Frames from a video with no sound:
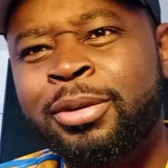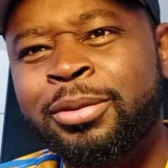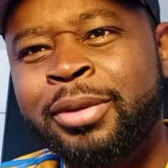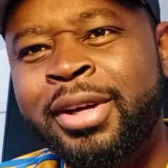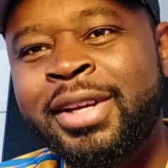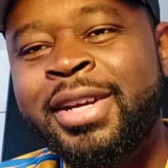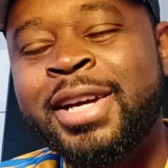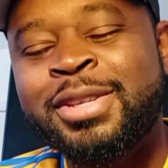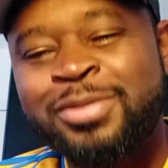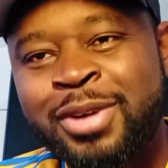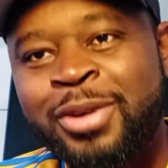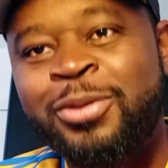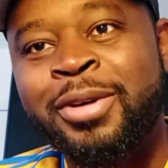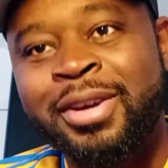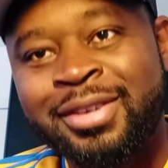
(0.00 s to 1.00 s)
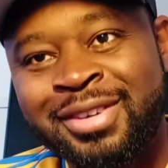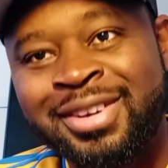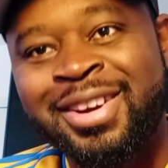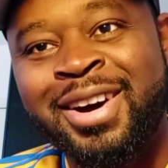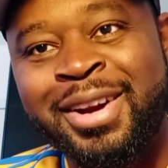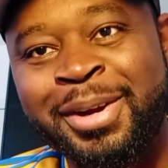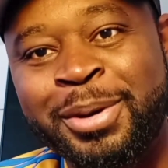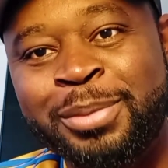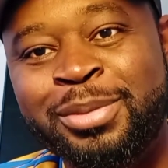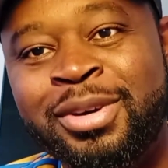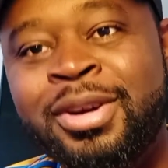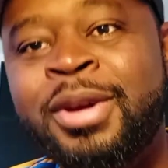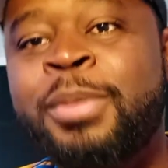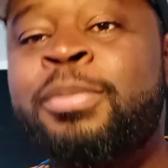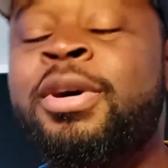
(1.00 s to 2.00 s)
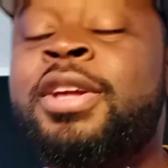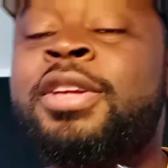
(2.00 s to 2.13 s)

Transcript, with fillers: don't read, that's why I'm working on audio book.